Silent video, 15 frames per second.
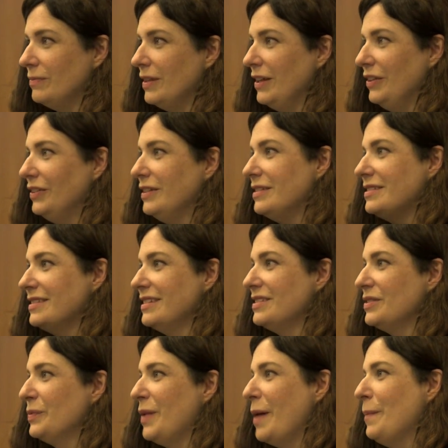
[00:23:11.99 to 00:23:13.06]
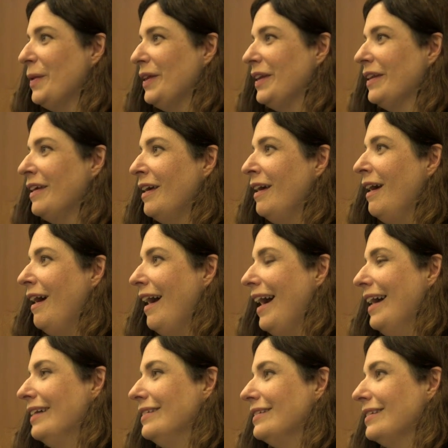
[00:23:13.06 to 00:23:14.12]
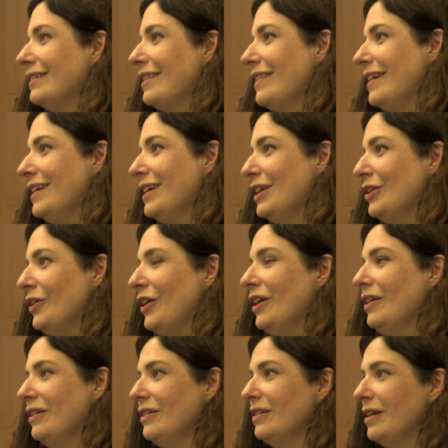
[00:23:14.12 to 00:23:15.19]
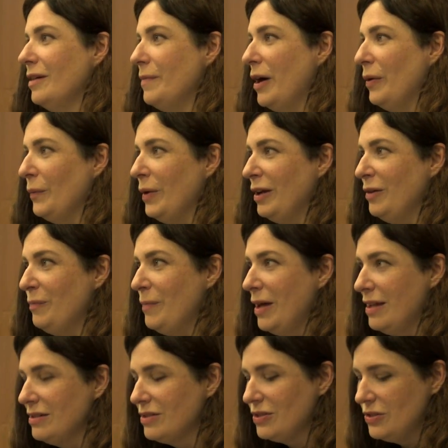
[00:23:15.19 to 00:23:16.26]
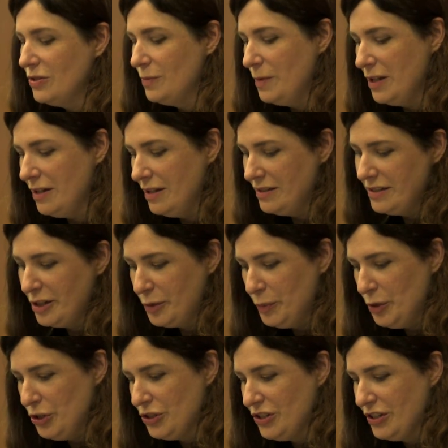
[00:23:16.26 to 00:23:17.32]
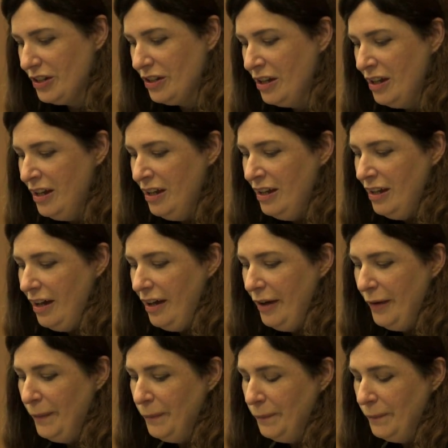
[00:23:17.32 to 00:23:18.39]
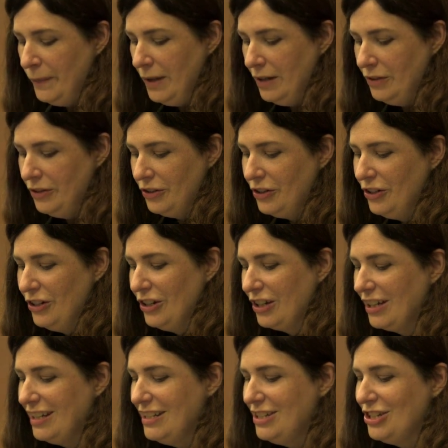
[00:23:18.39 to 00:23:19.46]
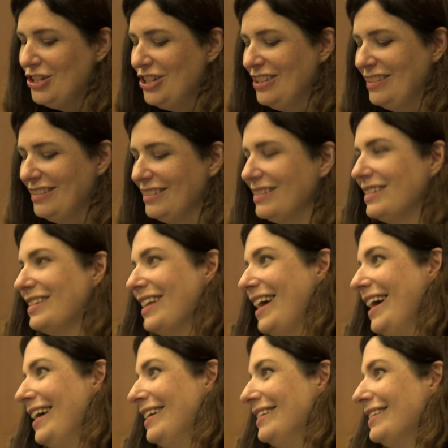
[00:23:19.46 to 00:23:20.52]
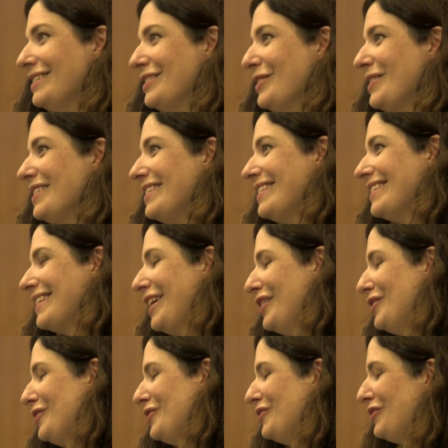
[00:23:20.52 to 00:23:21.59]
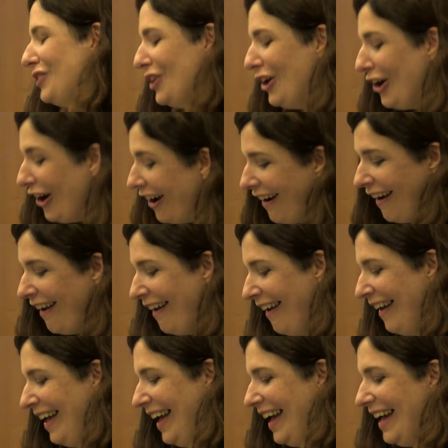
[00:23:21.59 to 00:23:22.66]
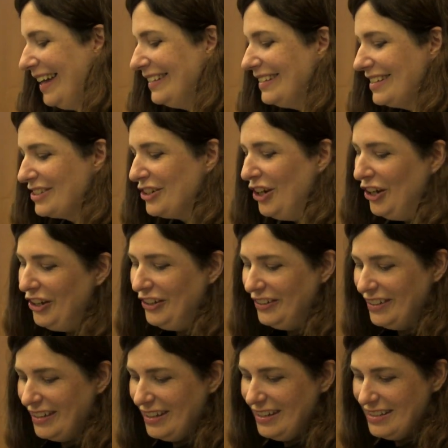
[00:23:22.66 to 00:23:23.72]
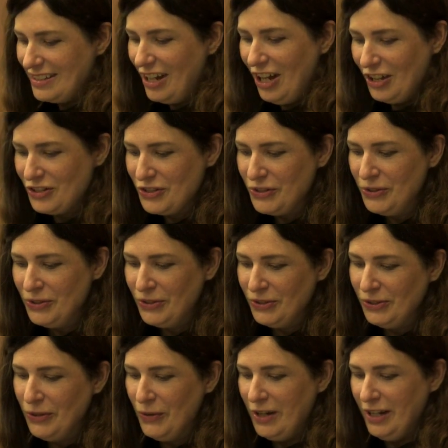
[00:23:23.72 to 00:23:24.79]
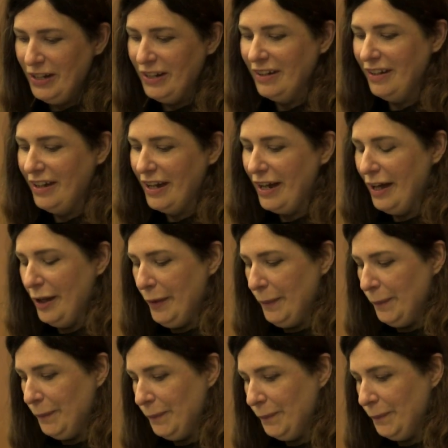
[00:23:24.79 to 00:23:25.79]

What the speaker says: Illness as a Weapon and thinking hard about what it meant to be a sick person under current conditions. And so this is kind of for her. And it's called, Is Ossel Loading a Gun?